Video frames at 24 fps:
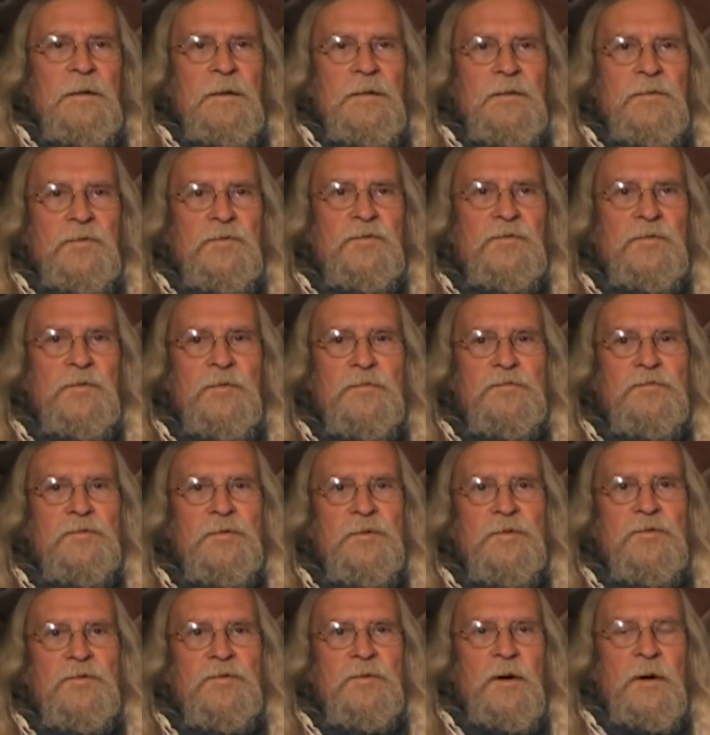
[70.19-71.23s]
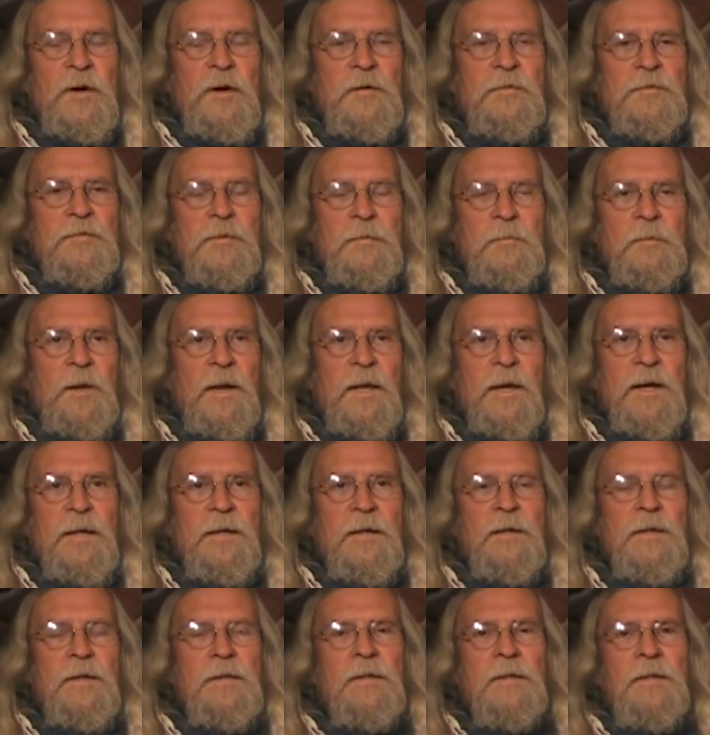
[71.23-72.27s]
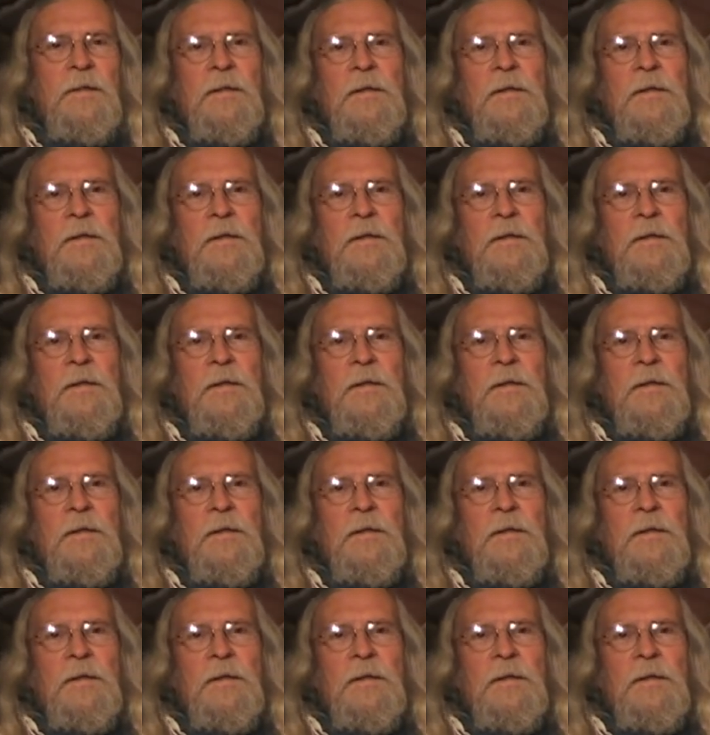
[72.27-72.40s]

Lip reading: the surface of the planet